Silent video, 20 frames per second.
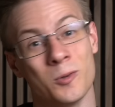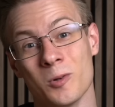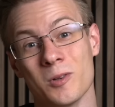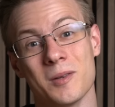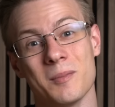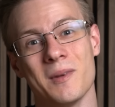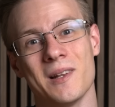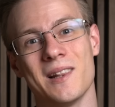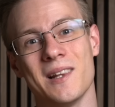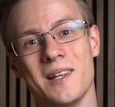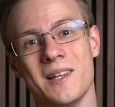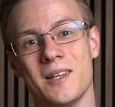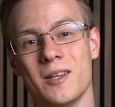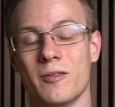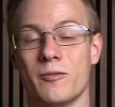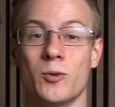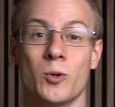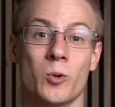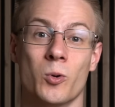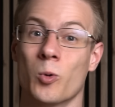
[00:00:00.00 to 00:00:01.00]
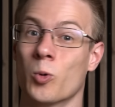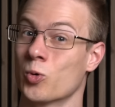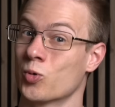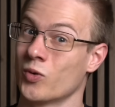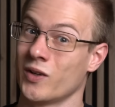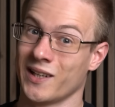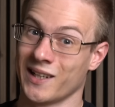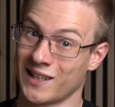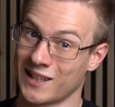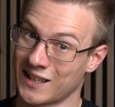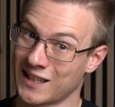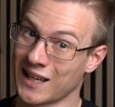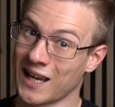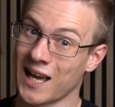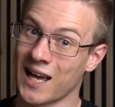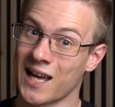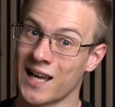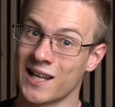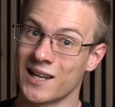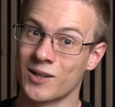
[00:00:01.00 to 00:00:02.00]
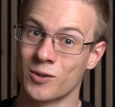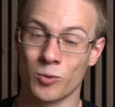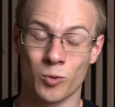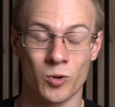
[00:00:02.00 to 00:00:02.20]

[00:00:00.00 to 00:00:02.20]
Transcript: ultimately if you already can